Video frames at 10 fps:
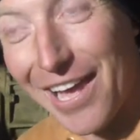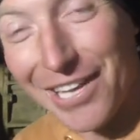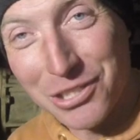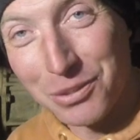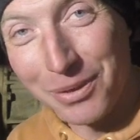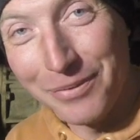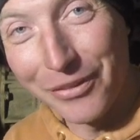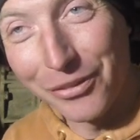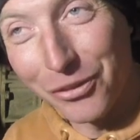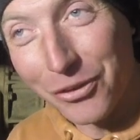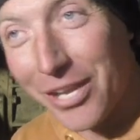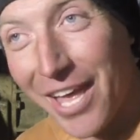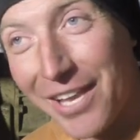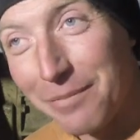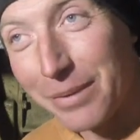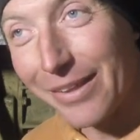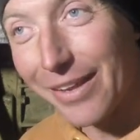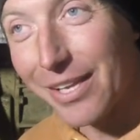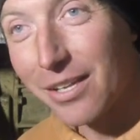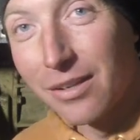I want them to look at it and be like,